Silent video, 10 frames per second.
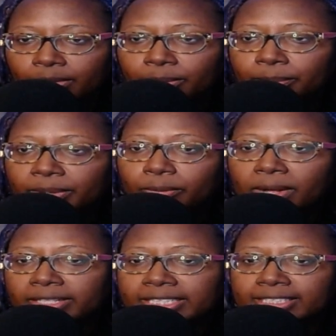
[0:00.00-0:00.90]

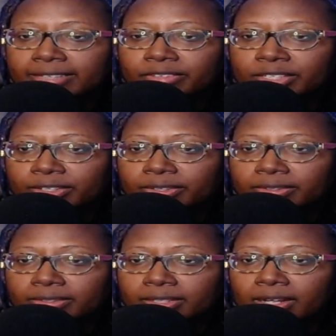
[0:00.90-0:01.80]
while he's giving her
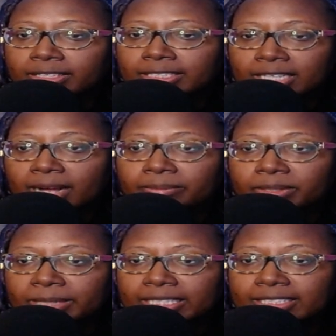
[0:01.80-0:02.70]
all these
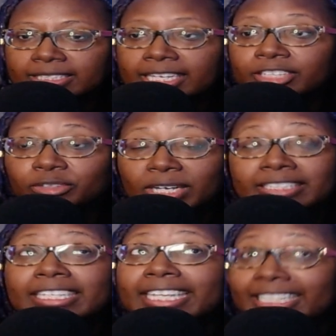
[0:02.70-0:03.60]
compliments, he tries
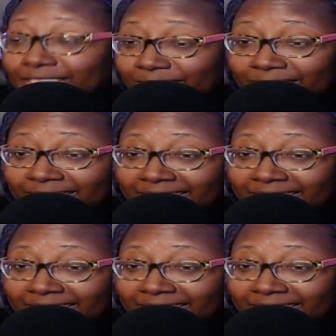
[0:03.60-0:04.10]
to kiss her,